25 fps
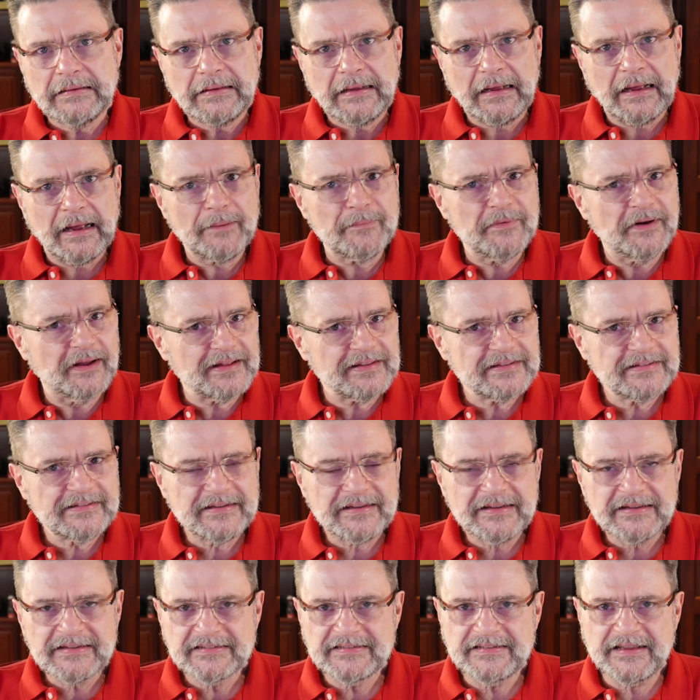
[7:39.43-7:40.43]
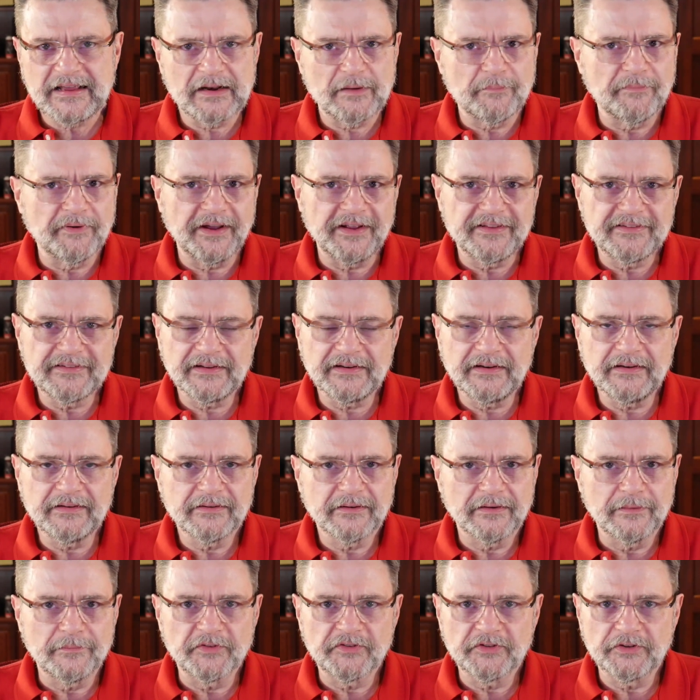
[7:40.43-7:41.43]
I'm not seeing zettabytes
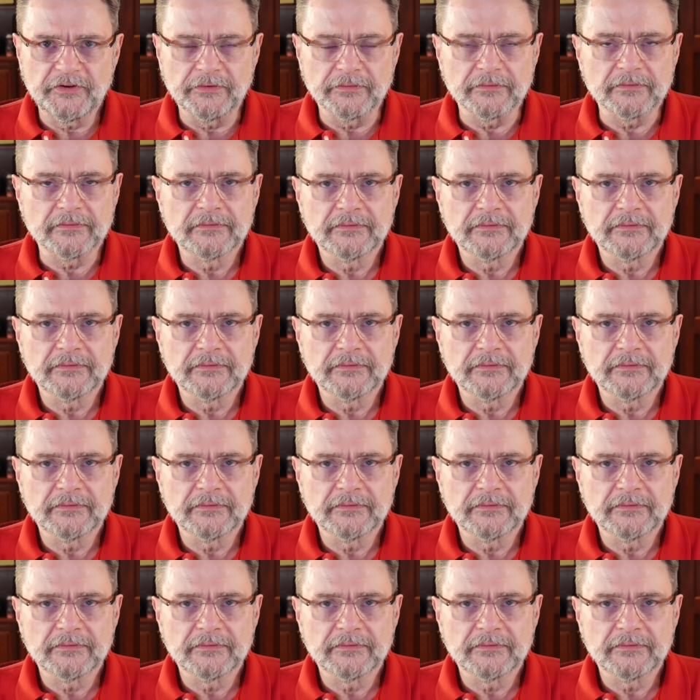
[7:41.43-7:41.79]
anytime soon,